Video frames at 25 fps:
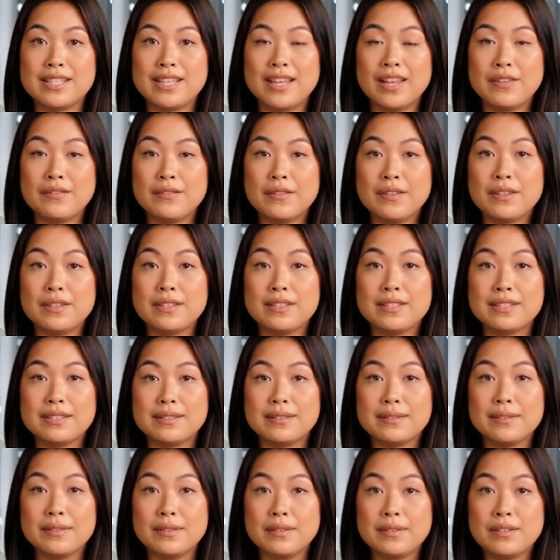it offers.
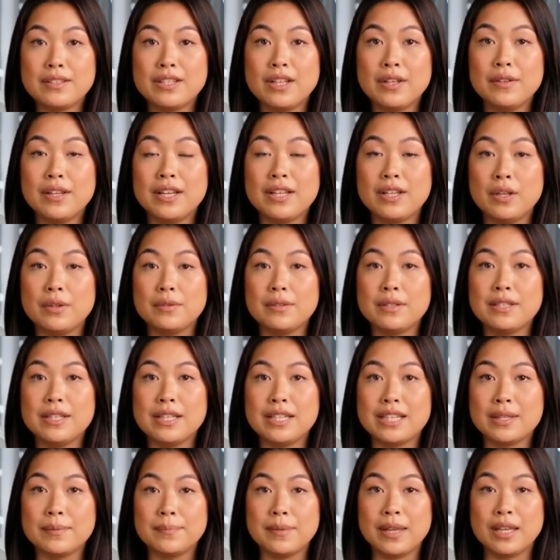You can open the
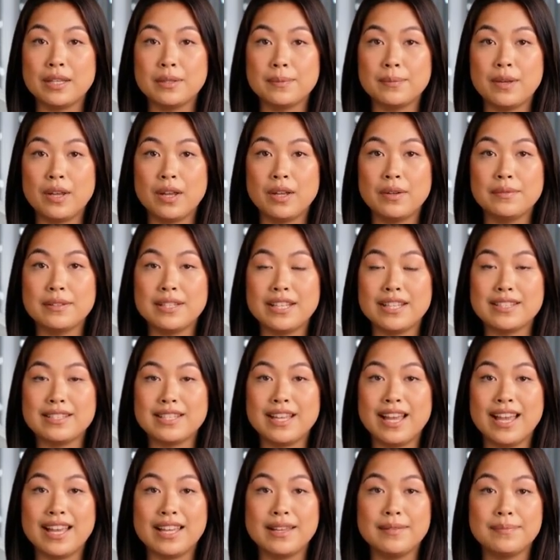command prompt and
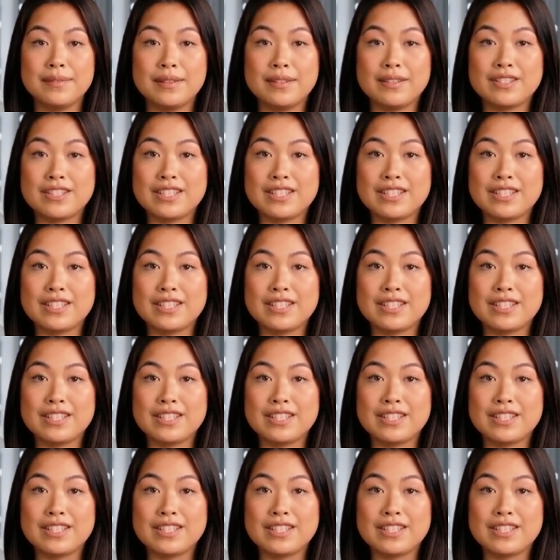type